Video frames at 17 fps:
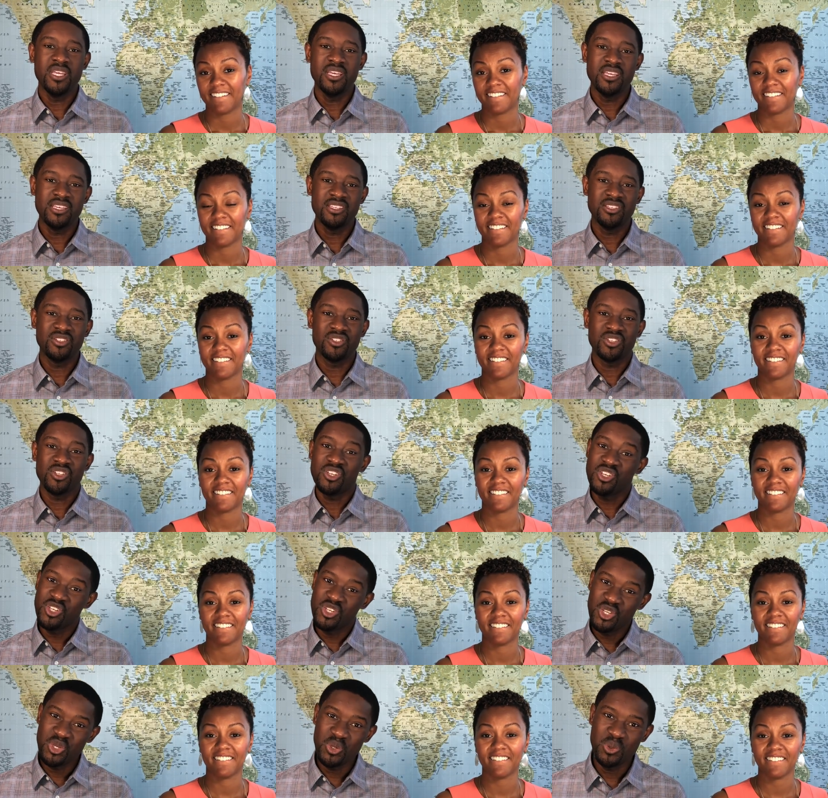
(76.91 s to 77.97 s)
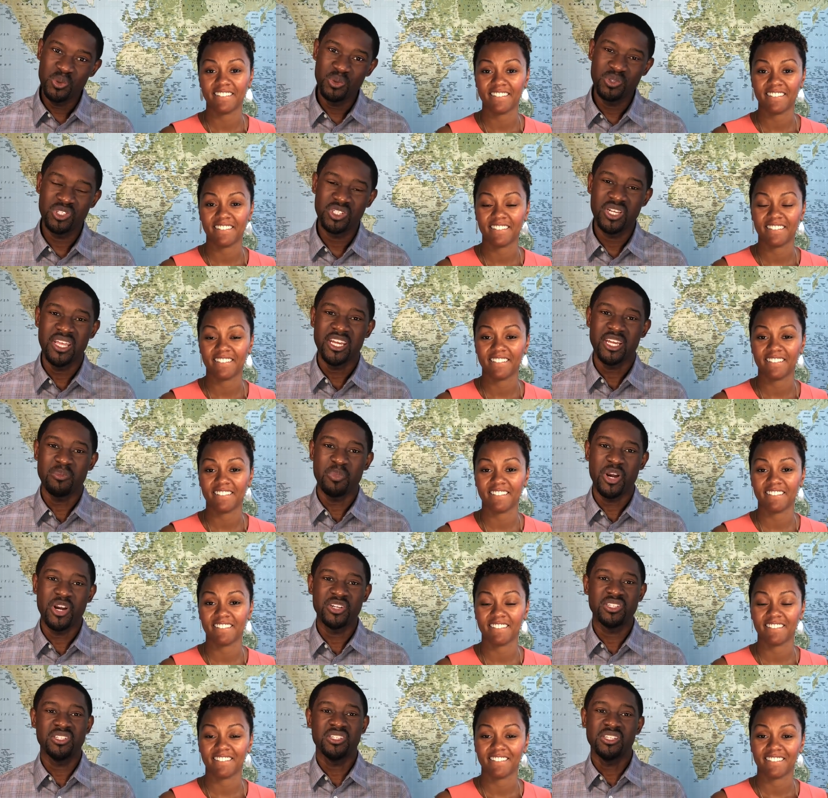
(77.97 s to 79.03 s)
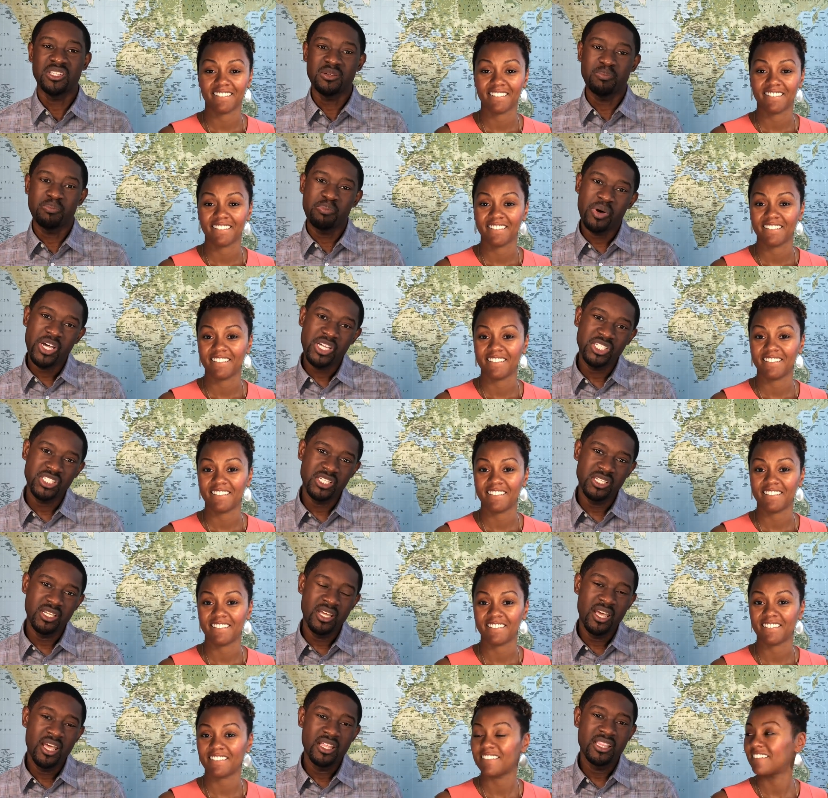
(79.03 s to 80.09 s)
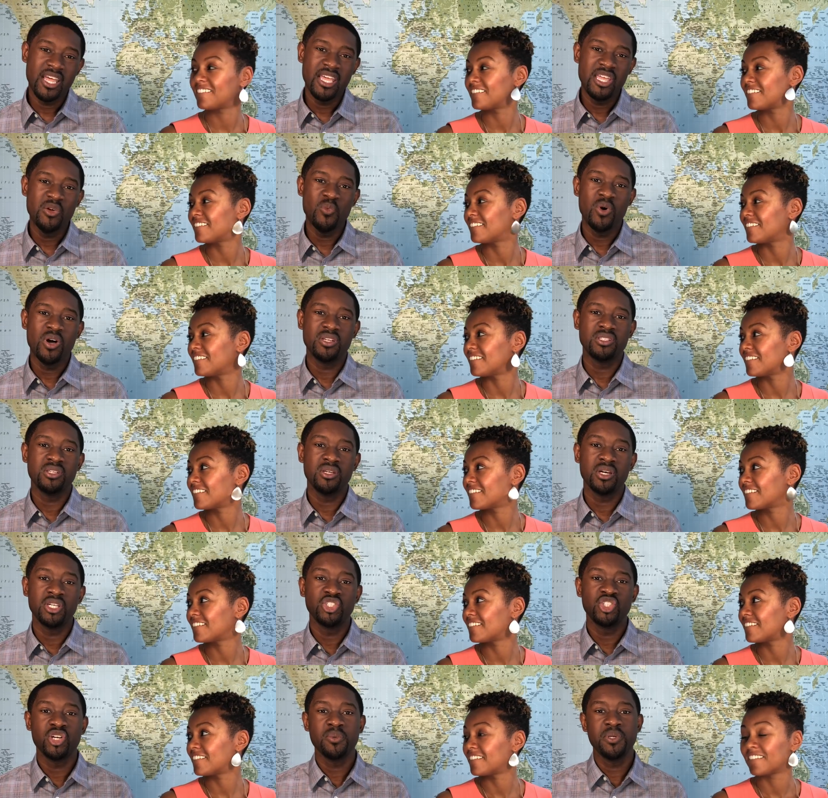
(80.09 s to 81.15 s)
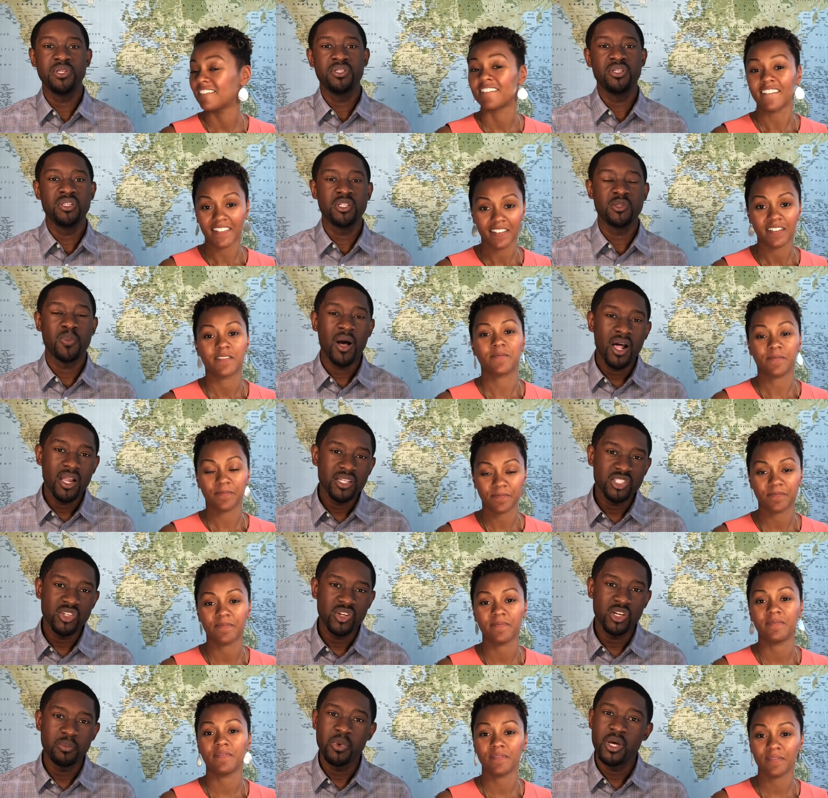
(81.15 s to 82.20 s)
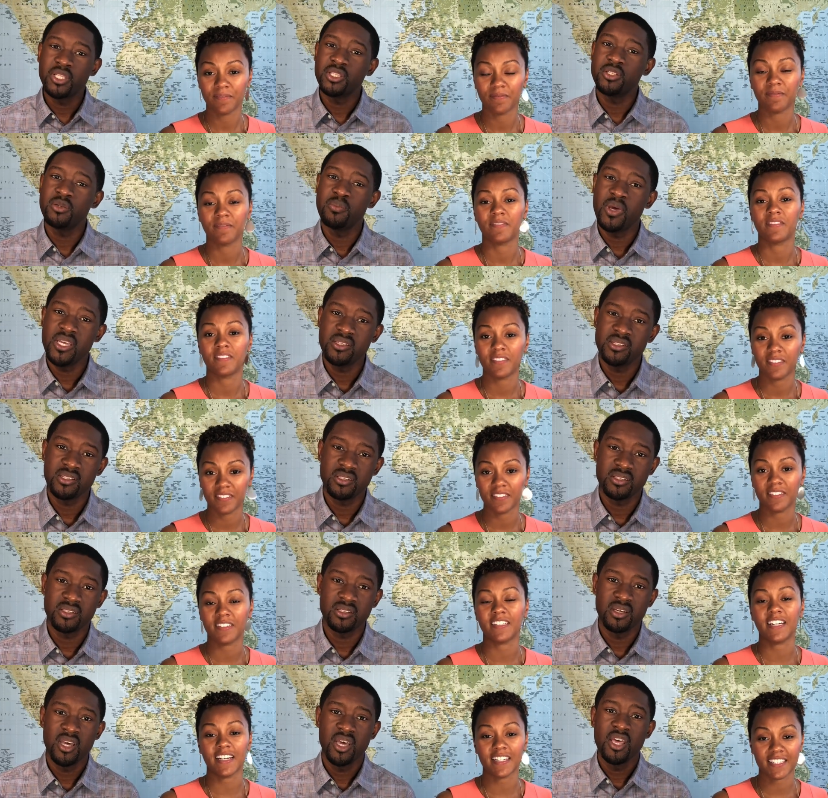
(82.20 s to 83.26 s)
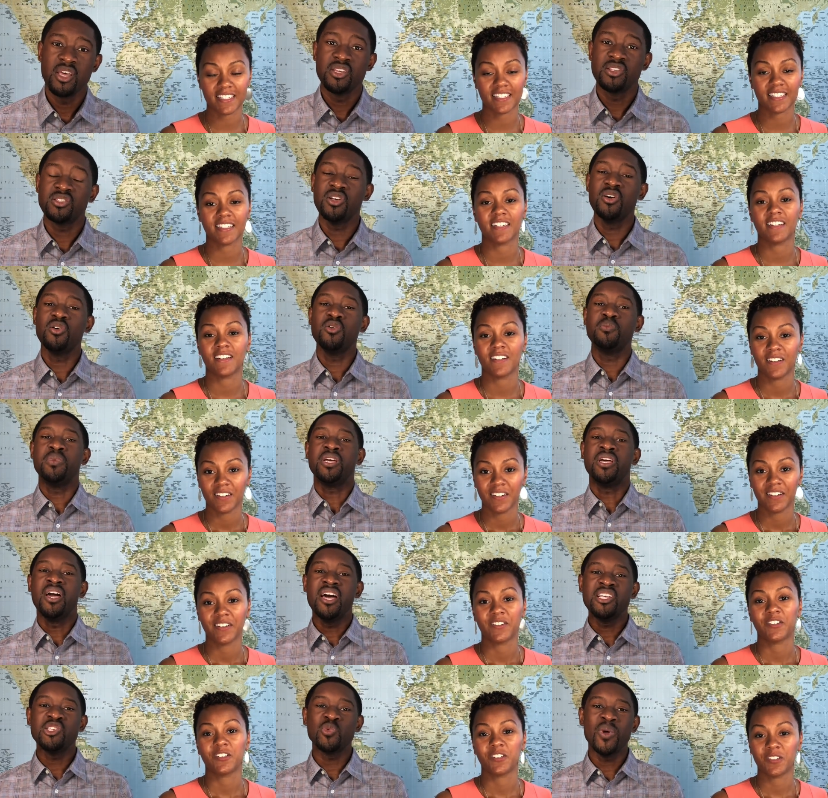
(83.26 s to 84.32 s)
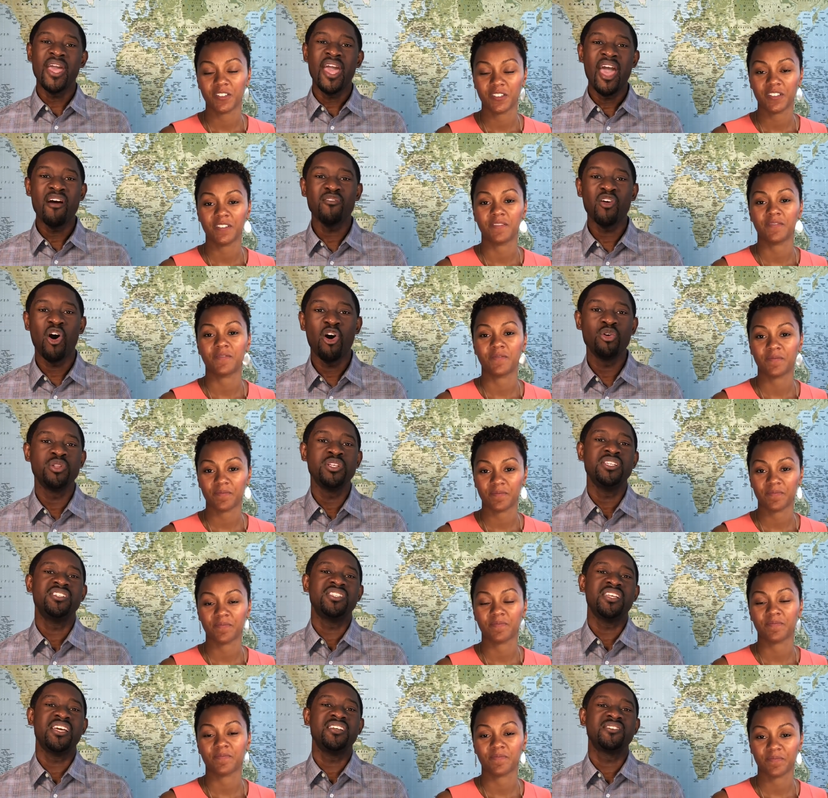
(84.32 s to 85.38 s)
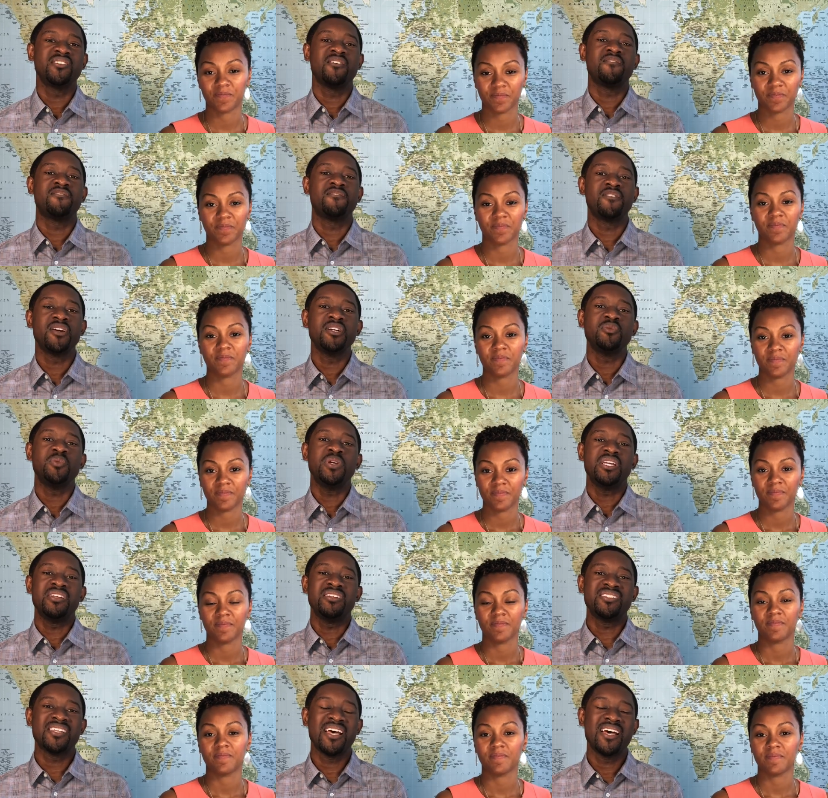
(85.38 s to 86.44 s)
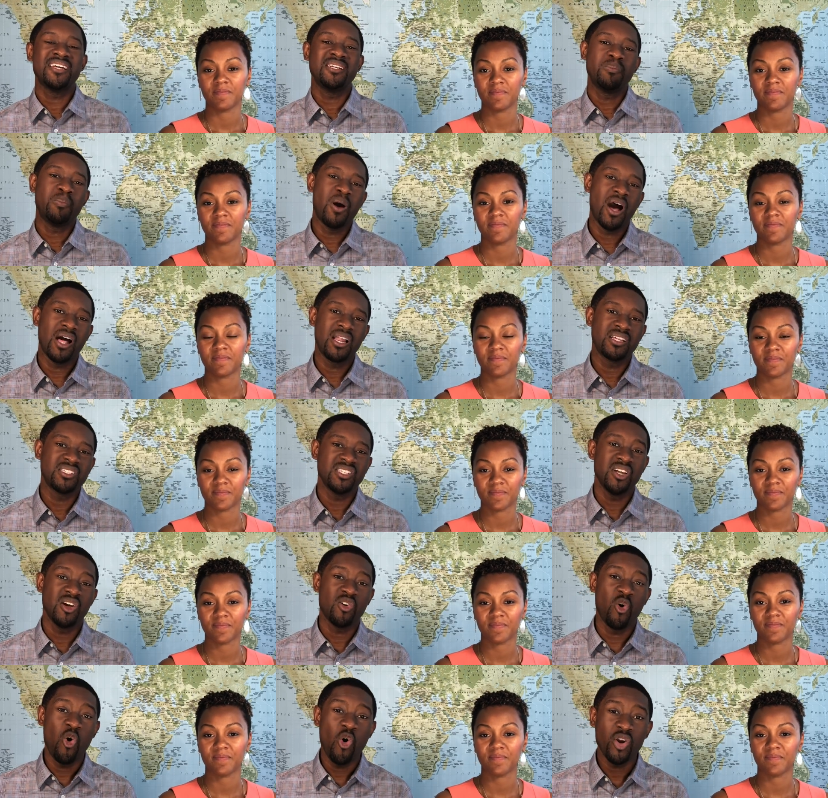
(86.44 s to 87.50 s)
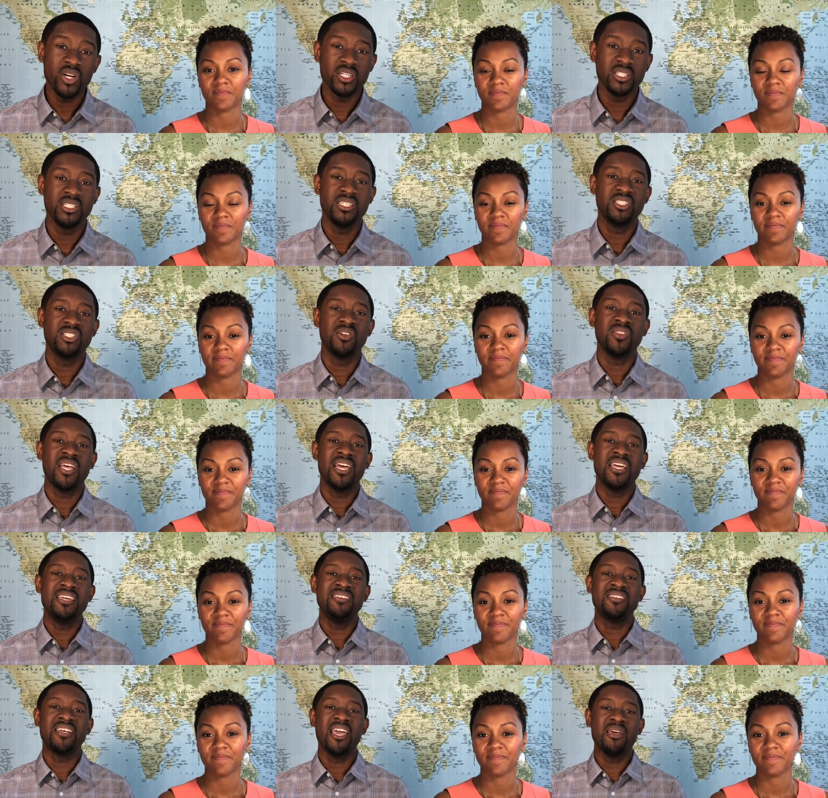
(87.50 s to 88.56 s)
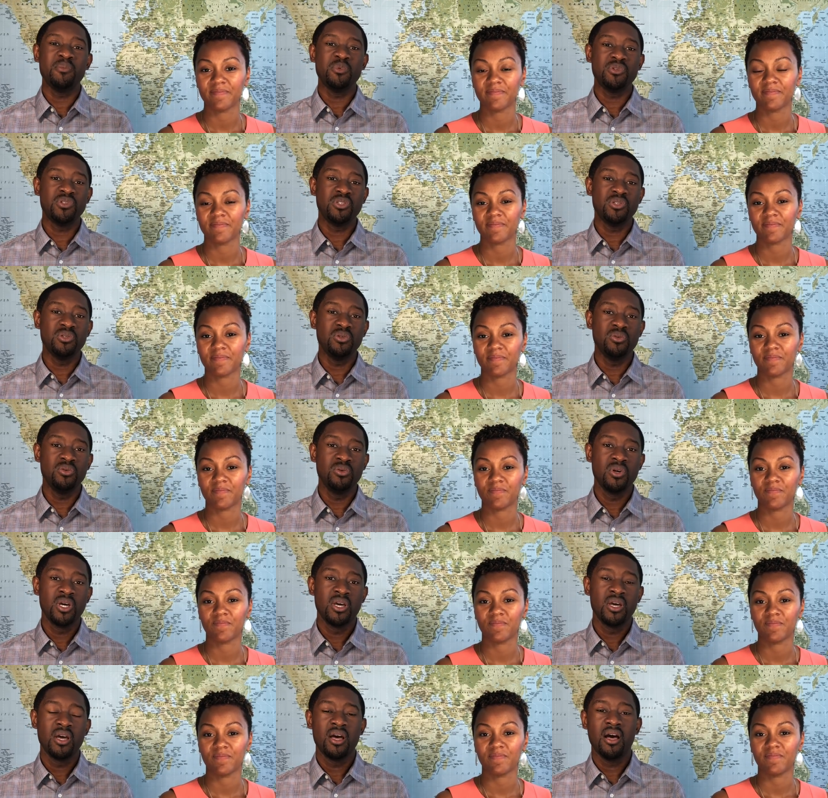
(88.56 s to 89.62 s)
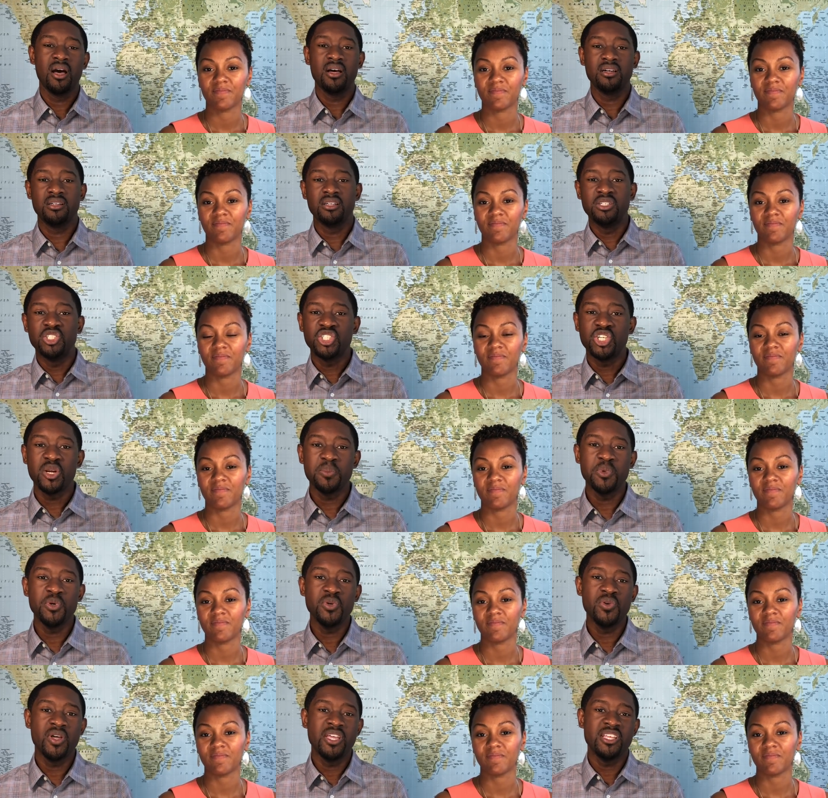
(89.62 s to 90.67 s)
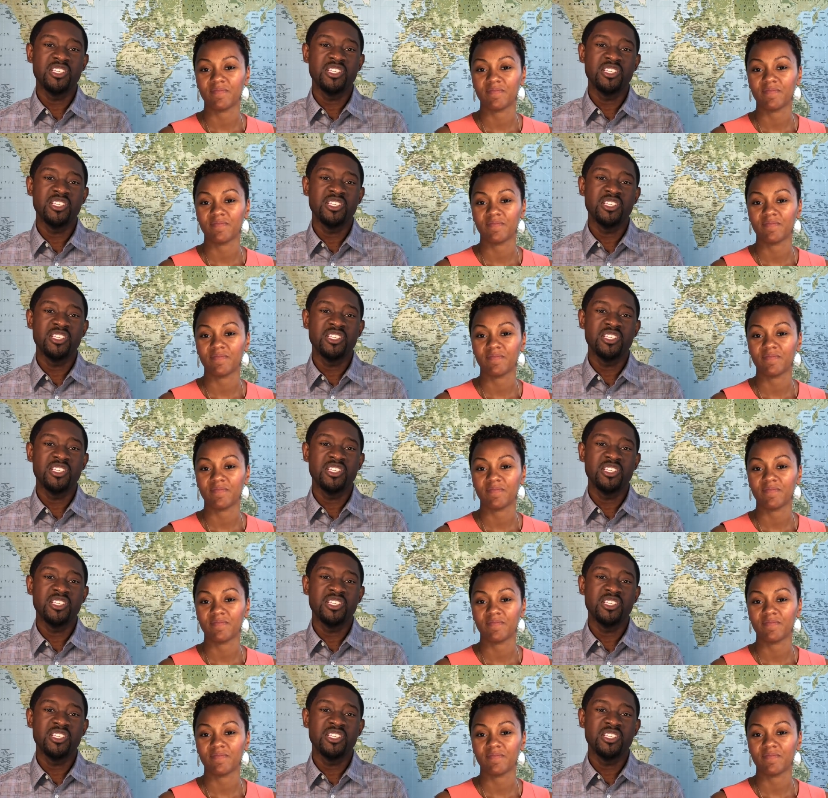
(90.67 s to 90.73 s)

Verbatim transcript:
Speaker 1: is huge in comparison to the budget that he wants to contribute to this policy on a monthly basis. Yes. So because we have all these things up front, we can design the policy accordingly so that he's able to uh, contribute